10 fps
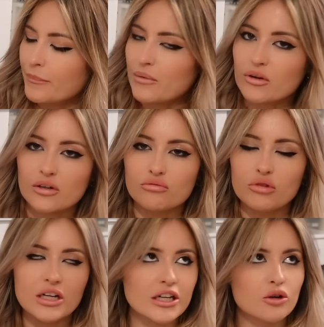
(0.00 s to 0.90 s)
But I've got a
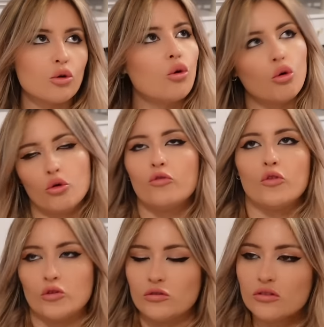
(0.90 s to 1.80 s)
really
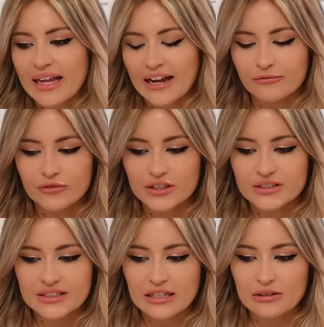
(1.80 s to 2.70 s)
awful
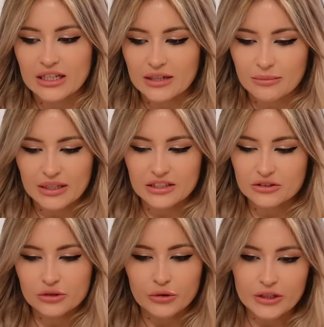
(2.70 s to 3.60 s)
canvas in like my little
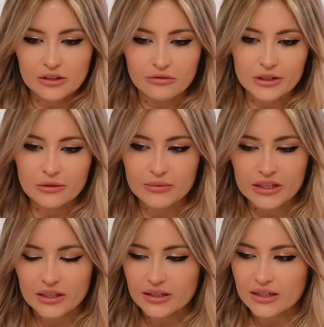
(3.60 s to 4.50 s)
toilet room
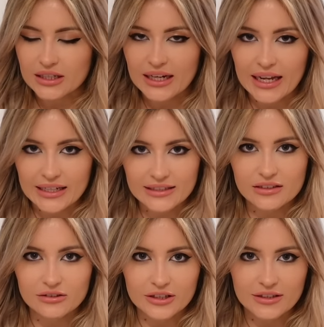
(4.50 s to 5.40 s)
that I hate
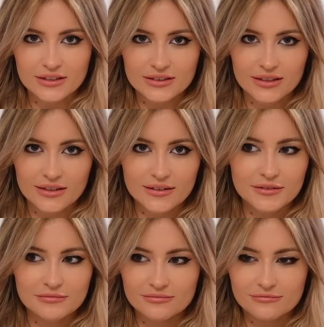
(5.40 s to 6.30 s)
looking at. It's like
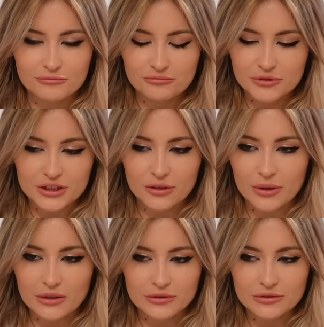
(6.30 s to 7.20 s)
so
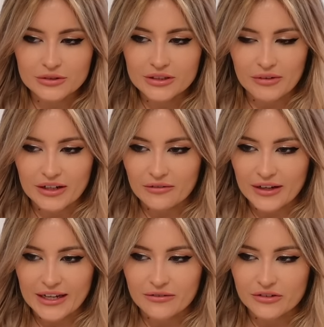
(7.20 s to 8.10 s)
old. I've had it
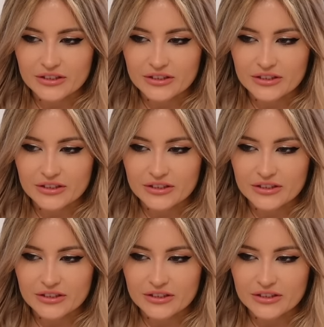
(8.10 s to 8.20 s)
forever.